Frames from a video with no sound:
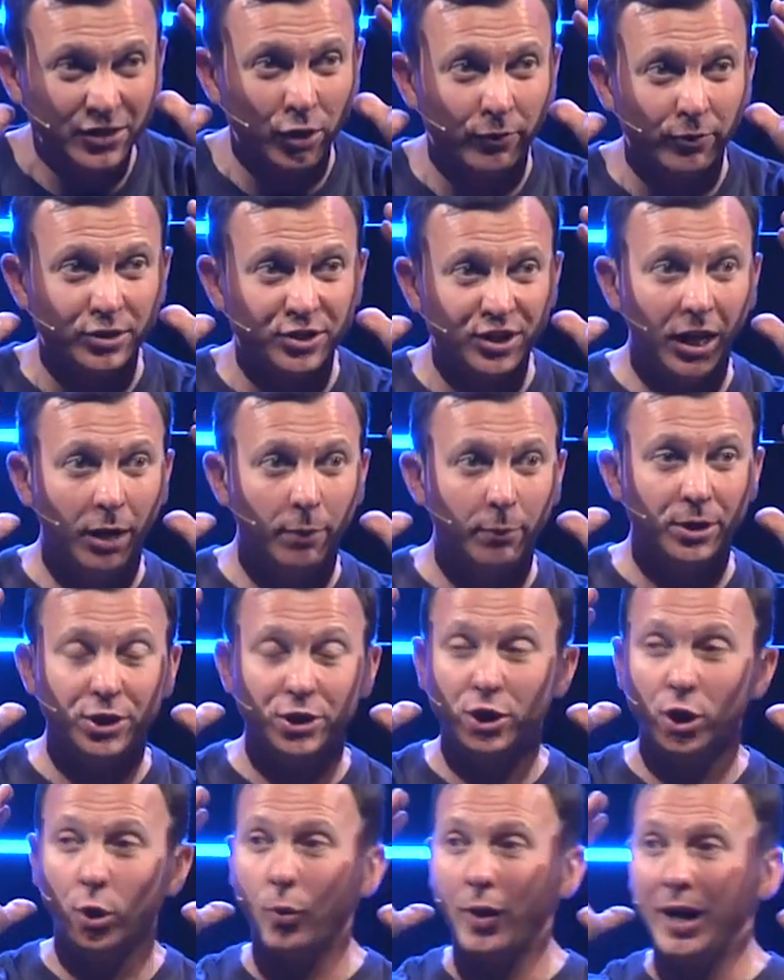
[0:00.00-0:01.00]
over his helmet.
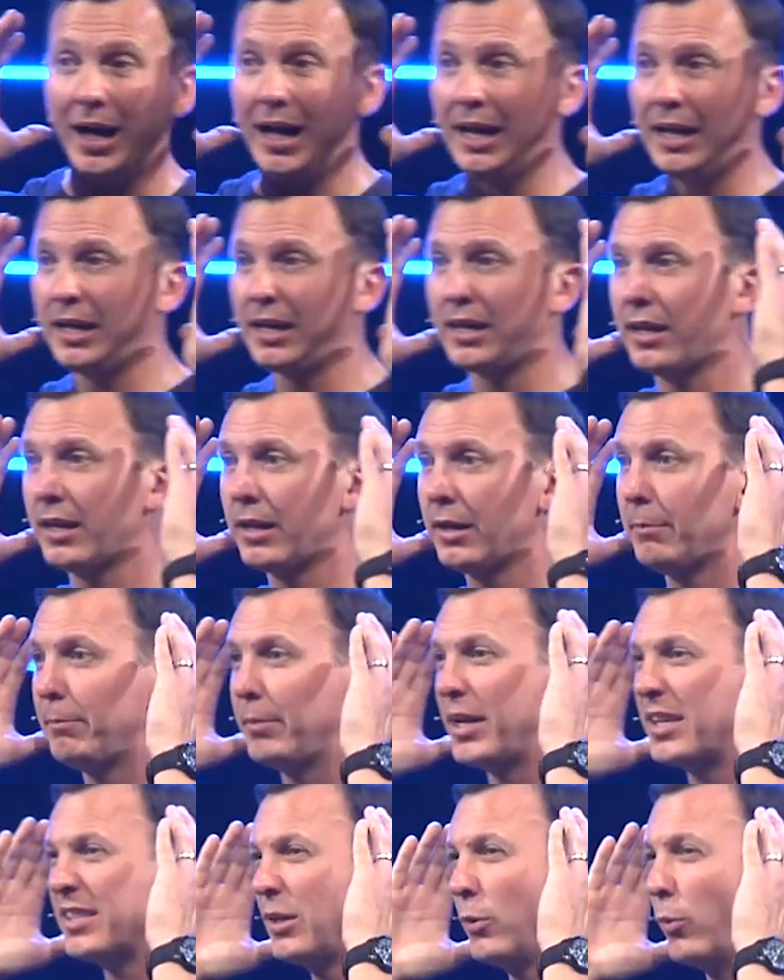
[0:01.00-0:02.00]
You know why?
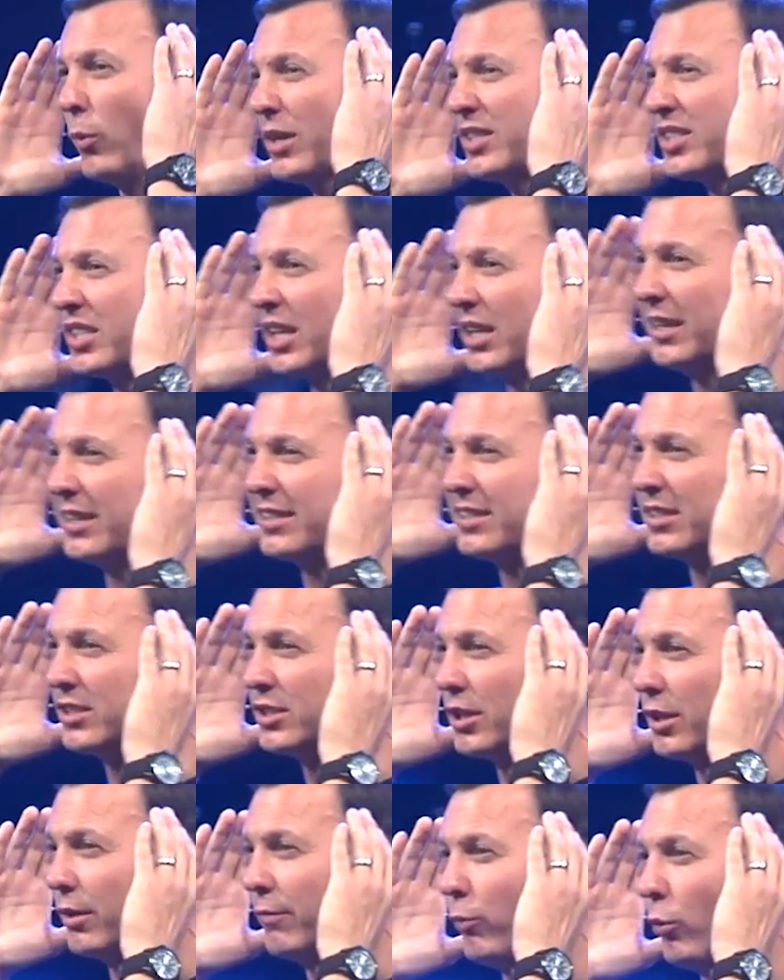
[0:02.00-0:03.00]
because he wants to listen
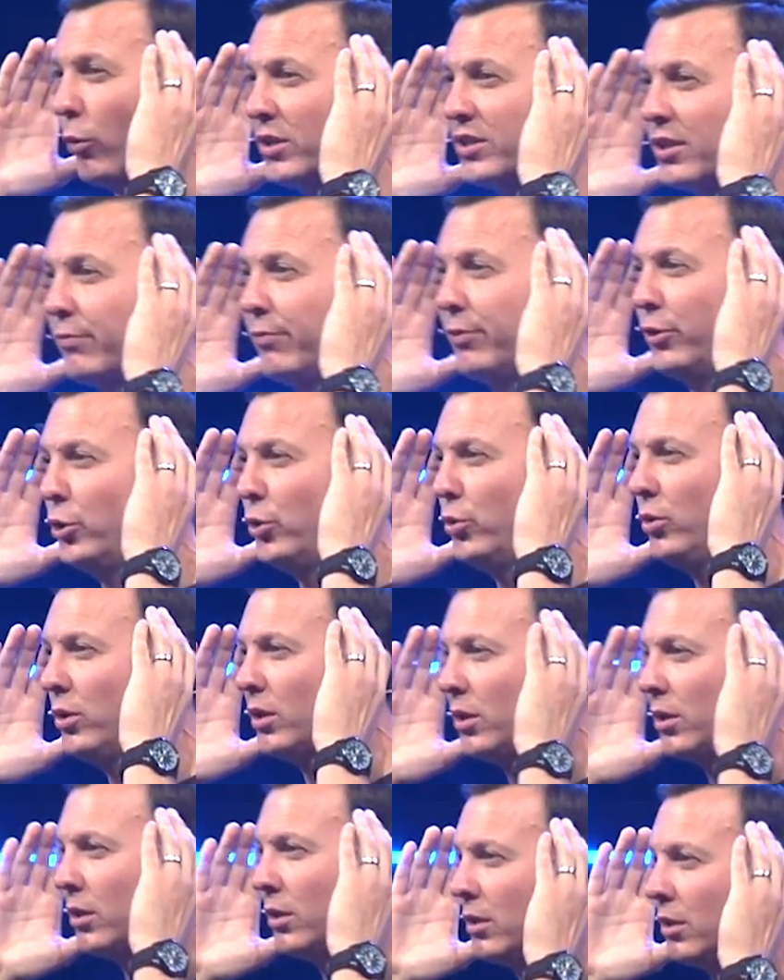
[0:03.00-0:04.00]
to the voice of who?
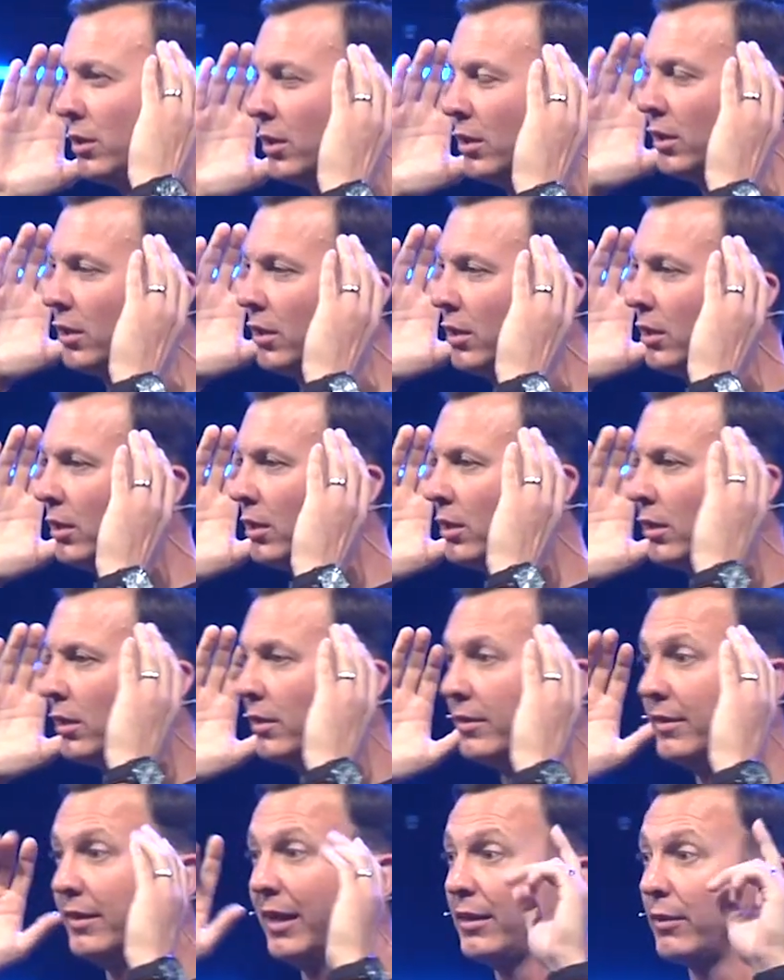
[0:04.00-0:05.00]

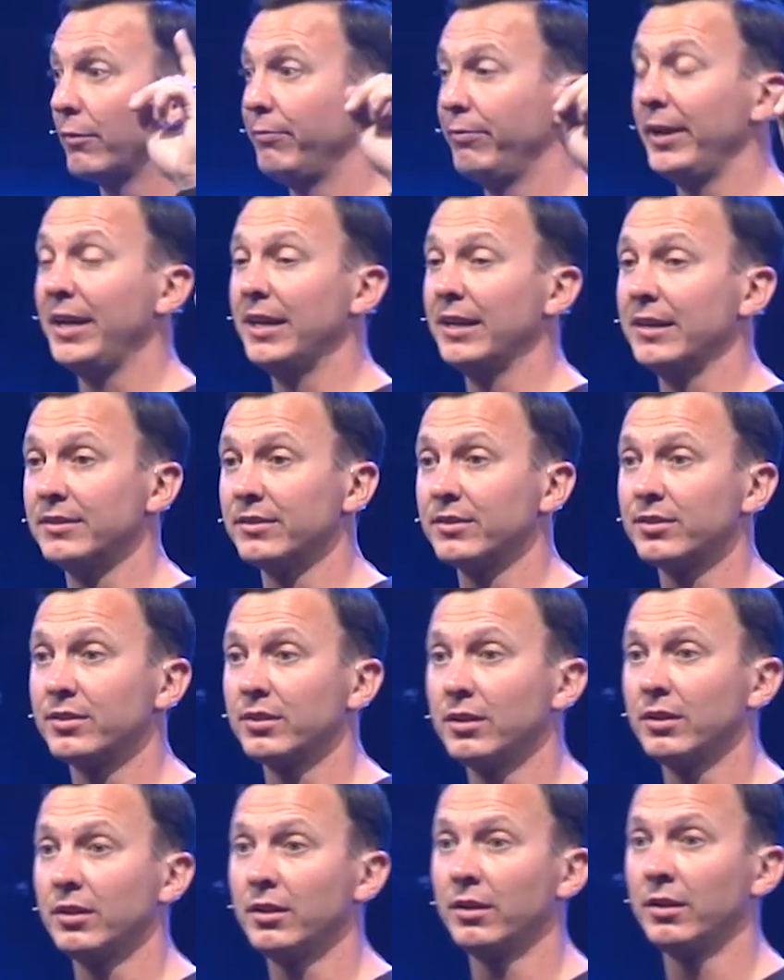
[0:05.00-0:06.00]
Not the fans,
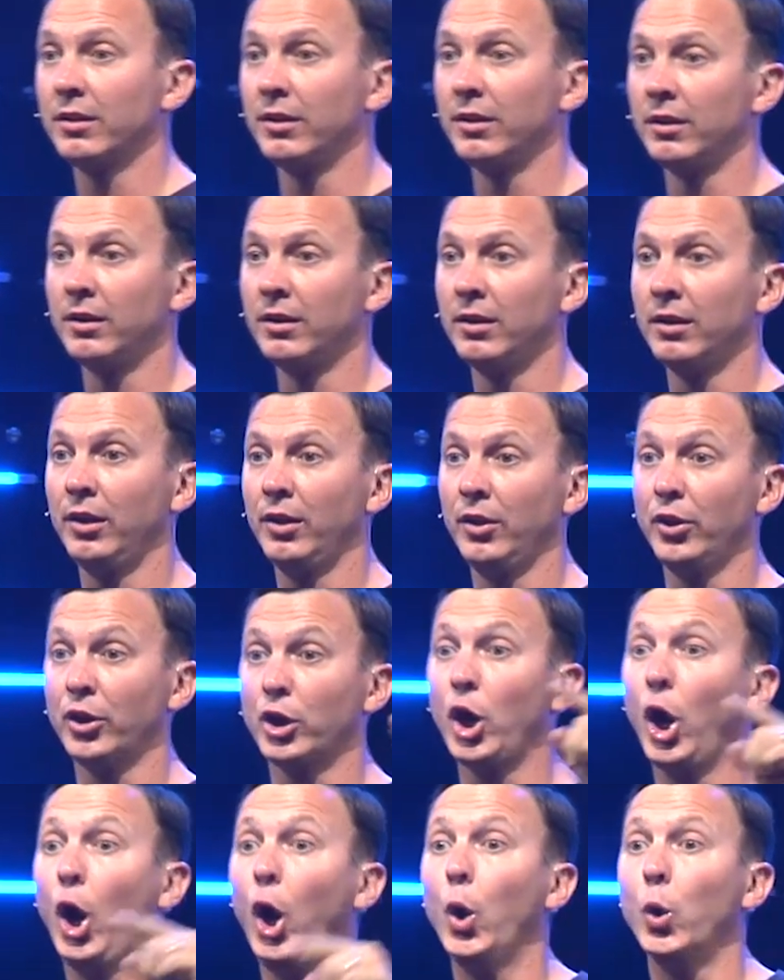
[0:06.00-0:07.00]
the
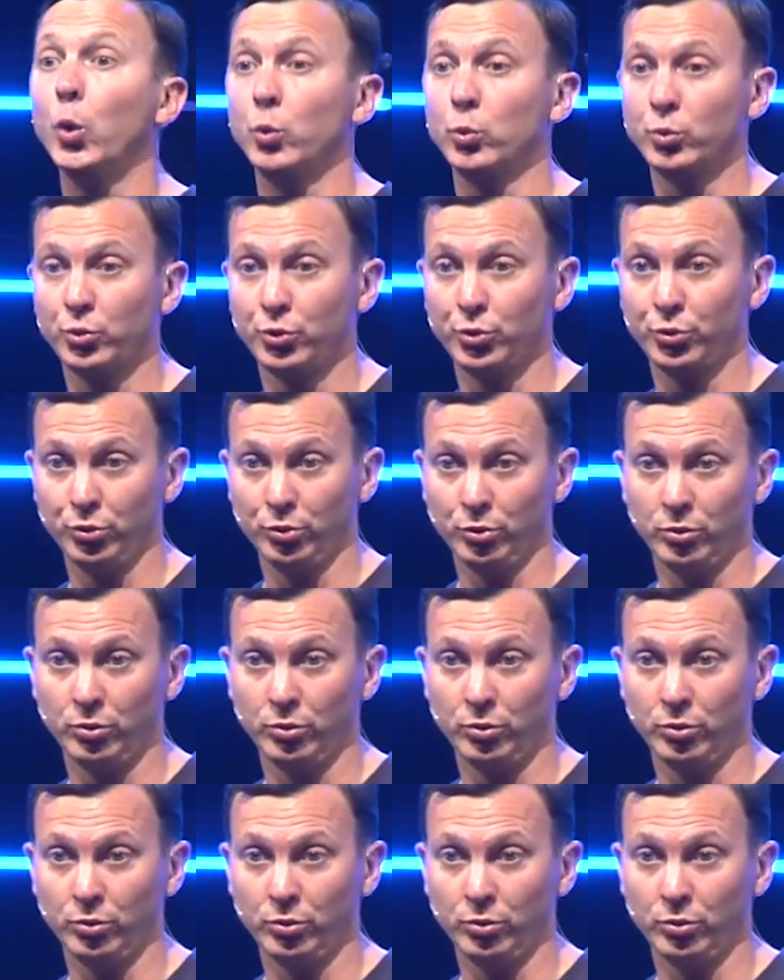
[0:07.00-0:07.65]
coach.